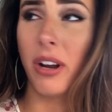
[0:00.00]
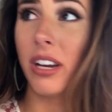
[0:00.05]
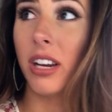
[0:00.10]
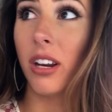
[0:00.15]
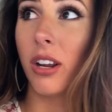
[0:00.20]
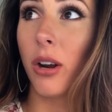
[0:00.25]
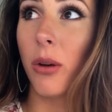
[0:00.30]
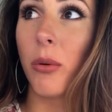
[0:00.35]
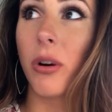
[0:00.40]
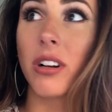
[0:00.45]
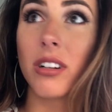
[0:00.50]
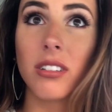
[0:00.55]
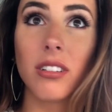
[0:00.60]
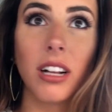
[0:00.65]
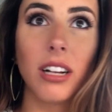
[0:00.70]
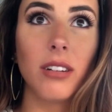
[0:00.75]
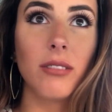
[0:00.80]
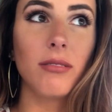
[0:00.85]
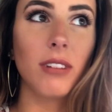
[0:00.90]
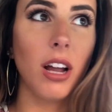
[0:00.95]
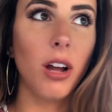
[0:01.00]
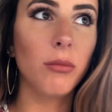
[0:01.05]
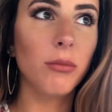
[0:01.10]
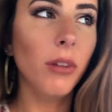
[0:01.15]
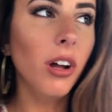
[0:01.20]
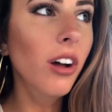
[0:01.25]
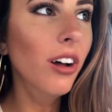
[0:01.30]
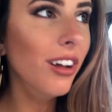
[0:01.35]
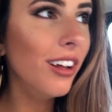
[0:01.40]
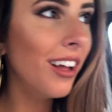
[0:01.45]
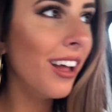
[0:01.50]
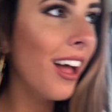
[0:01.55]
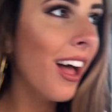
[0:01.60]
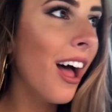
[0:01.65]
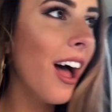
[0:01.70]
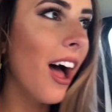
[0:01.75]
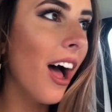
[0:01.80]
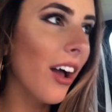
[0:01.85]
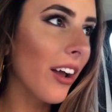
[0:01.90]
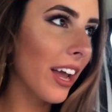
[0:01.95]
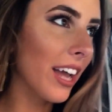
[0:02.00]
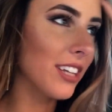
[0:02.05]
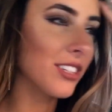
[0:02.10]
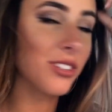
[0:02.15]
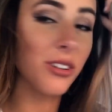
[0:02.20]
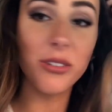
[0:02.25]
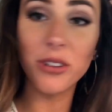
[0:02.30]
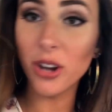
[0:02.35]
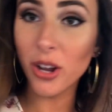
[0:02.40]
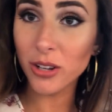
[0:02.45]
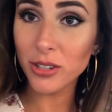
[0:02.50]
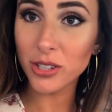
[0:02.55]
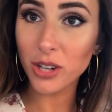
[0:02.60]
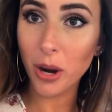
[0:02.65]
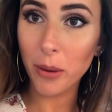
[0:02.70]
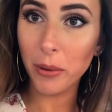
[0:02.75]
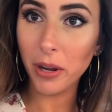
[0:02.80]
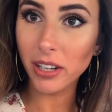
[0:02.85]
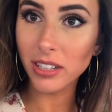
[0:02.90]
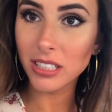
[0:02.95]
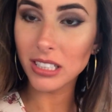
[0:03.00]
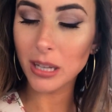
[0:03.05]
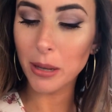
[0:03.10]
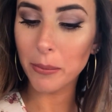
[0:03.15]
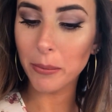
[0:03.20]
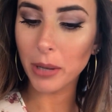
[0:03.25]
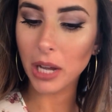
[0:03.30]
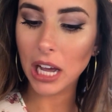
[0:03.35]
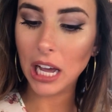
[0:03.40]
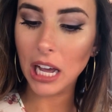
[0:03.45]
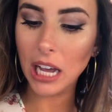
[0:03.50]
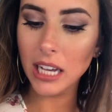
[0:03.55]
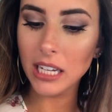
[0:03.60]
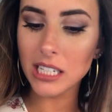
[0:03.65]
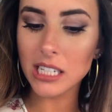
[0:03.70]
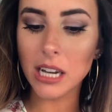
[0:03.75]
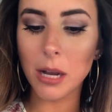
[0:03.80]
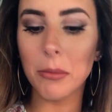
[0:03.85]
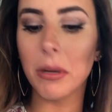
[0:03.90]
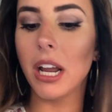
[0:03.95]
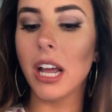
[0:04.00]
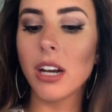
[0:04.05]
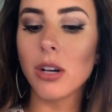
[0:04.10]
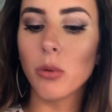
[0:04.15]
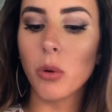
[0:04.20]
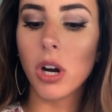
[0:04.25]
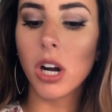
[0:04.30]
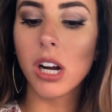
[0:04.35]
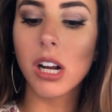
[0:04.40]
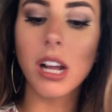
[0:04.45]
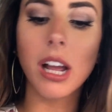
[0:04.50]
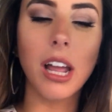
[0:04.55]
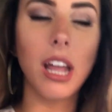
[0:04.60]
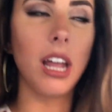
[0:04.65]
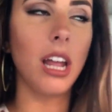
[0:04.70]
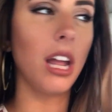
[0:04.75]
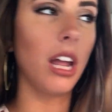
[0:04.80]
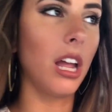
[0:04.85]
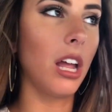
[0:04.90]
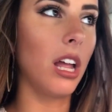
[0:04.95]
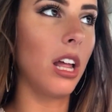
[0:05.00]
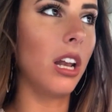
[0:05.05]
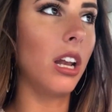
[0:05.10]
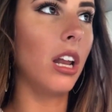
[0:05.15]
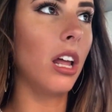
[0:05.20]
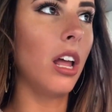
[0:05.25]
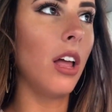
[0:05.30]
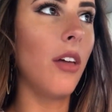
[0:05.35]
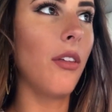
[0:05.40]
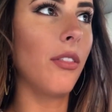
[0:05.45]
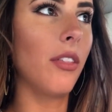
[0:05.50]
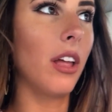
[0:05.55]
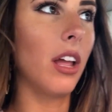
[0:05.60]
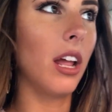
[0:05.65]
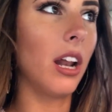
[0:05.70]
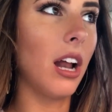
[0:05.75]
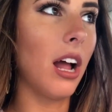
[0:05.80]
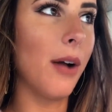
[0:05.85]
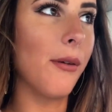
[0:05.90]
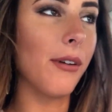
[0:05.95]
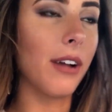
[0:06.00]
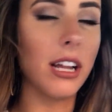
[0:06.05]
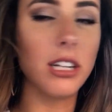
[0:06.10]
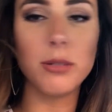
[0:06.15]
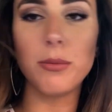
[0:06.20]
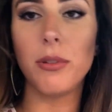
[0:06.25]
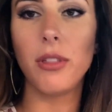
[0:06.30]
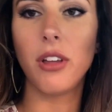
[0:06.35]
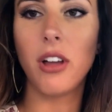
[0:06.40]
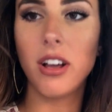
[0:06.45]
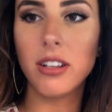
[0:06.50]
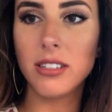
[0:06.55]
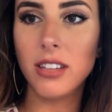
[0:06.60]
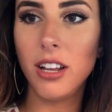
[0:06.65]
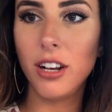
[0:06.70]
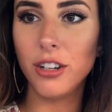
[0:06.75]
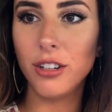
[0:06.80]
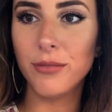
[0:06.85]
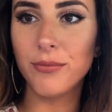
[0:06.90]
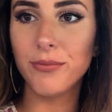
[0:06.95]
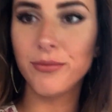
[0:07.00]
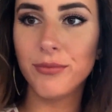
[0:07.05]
I need to go to work like now. Okay, so no Starbucks, but I'm gonna head to work and then I will catch up with you guys later.